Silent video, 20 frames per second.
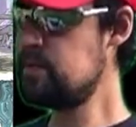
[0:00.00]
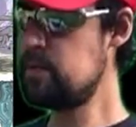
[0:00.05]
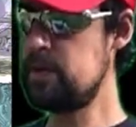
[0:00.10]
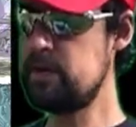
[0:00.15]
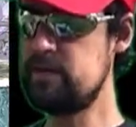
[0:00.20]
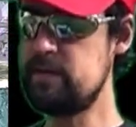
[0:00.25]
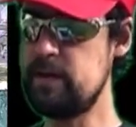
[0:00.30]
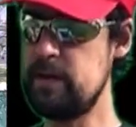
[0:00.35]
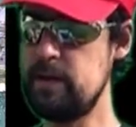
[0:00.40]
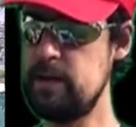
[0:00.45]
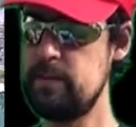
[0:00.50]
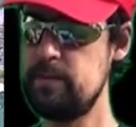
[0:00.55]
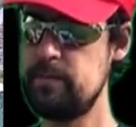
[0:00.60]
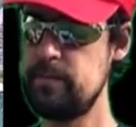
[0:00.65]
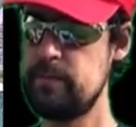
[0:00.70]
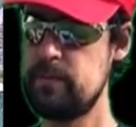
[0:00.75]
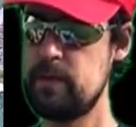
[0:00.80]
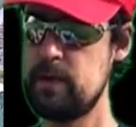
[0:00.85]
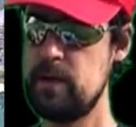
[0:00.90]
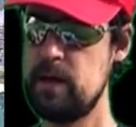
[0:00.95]
pretty exciting.
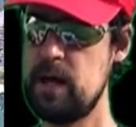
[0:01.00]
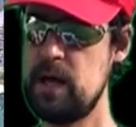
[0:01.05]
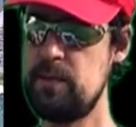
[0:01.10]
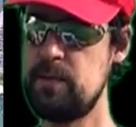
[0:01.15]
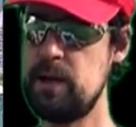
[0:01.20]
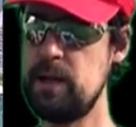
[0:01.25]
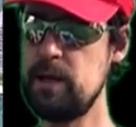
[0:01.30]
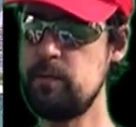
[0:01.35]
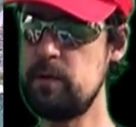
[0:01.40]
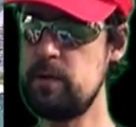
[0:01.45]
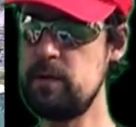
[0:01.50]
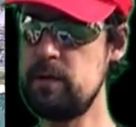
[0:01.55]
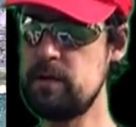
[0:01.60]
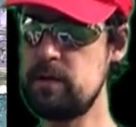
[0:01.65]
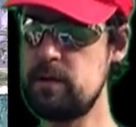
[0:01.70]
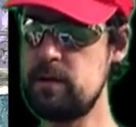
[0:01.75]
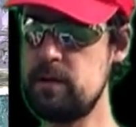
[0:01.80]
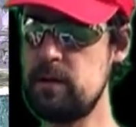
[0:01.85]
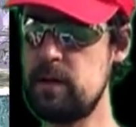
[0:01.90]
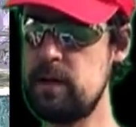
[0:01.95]
Um, I like what look
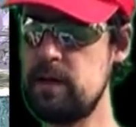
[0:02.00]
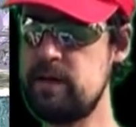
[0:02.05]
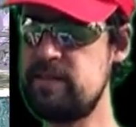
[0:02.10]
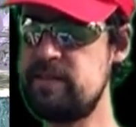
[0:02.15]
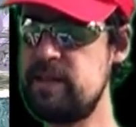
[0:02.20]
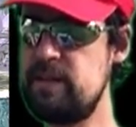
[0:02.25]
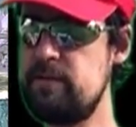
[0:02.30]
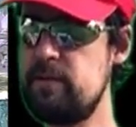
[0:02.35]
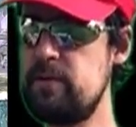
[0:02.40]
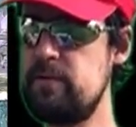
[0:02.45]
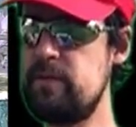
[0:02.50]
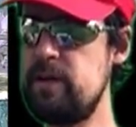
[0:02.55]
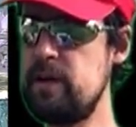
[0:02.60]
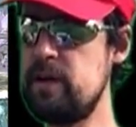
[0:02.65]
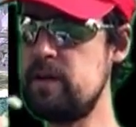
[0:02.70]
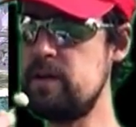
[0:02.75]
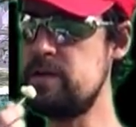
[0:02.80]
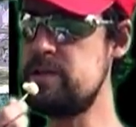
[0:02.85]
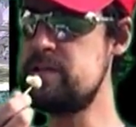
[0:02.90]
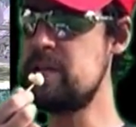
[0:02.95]
like severed
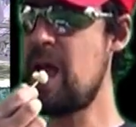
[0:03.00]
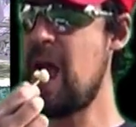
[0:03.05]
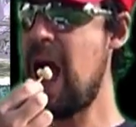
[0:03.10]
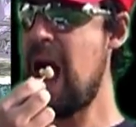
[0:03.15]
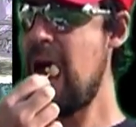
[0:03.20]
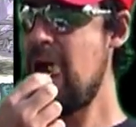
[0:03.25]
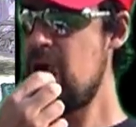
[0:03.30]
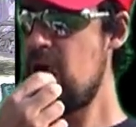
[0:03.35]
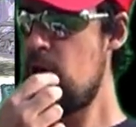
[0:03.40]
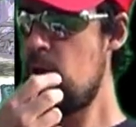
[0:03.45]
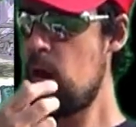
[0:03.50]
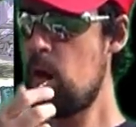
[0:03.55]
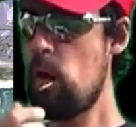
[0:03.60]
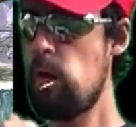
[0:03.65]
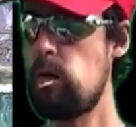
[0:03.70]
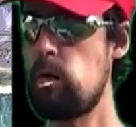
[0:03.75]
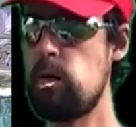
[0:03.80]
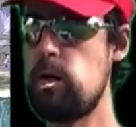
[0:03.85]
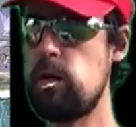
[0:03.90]
fingers. Okay,